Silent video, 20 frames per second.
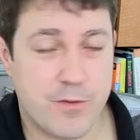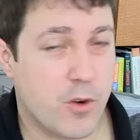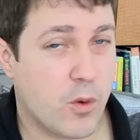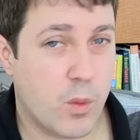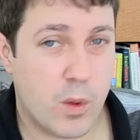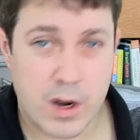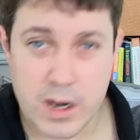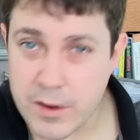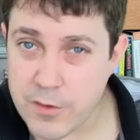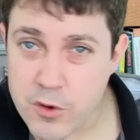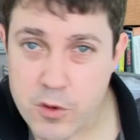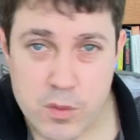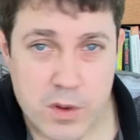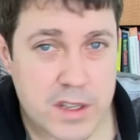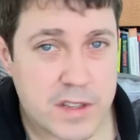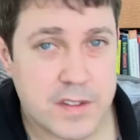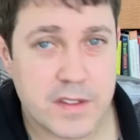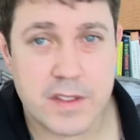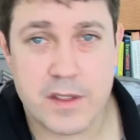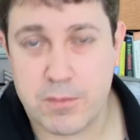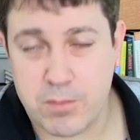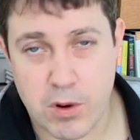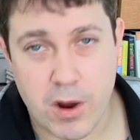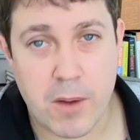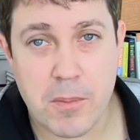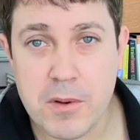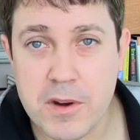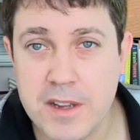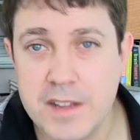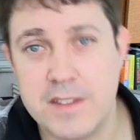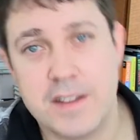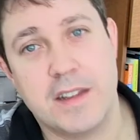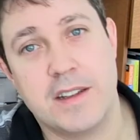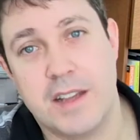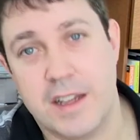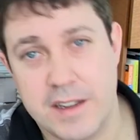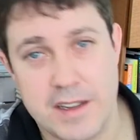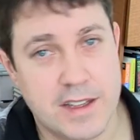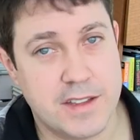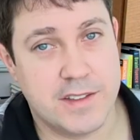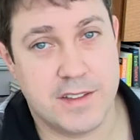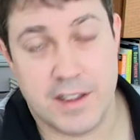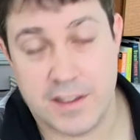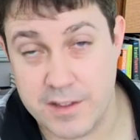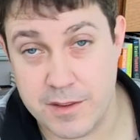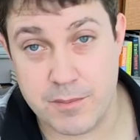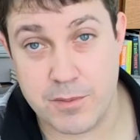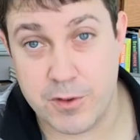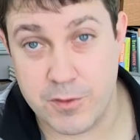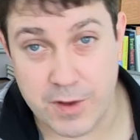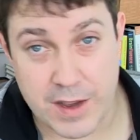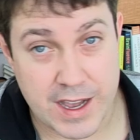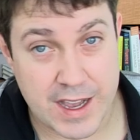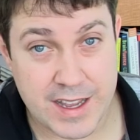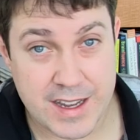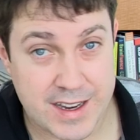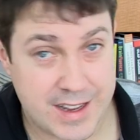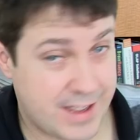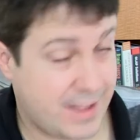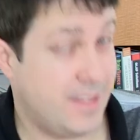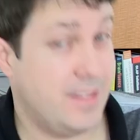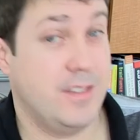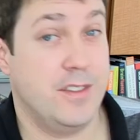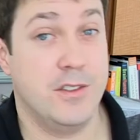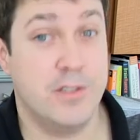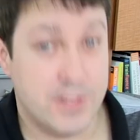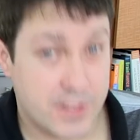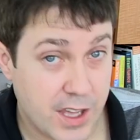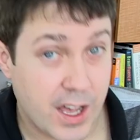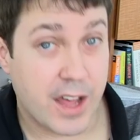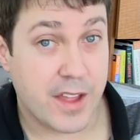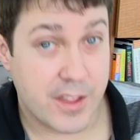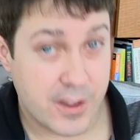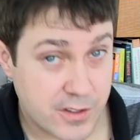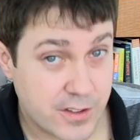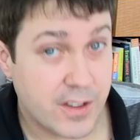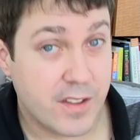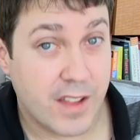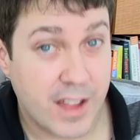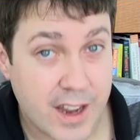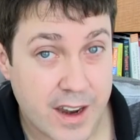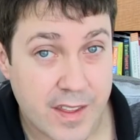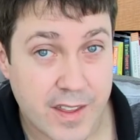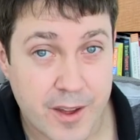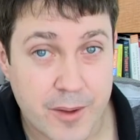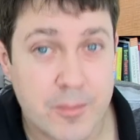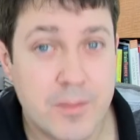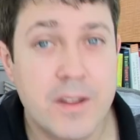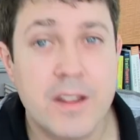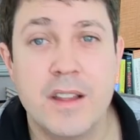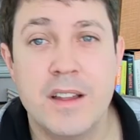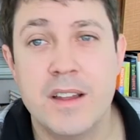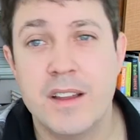for whatever reason the properties that Dundas doesn't provide, and you saw there's a lot of them,